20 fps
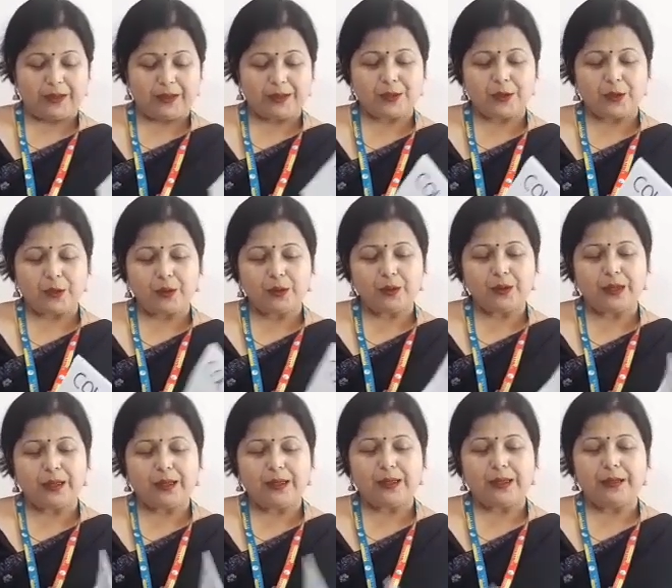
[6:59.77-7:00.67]

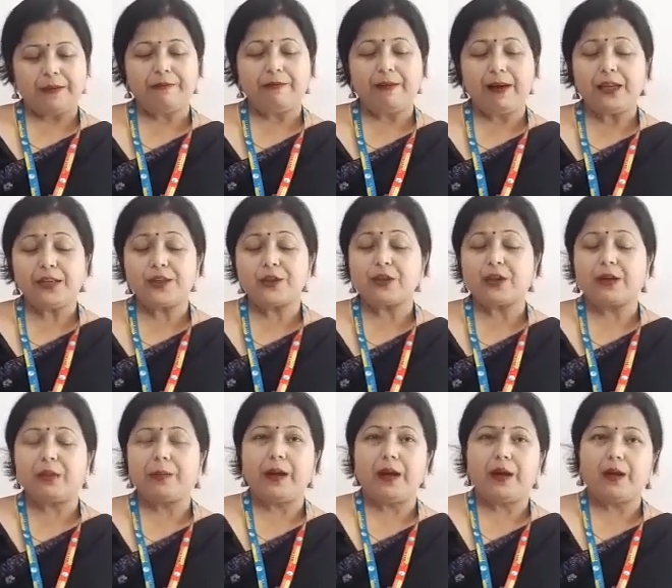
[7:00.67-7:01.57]
So if I
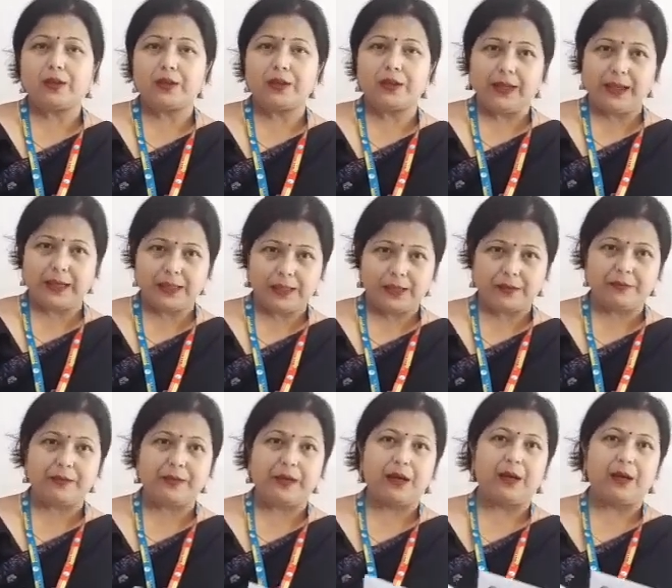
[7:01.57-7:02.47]
talk about collective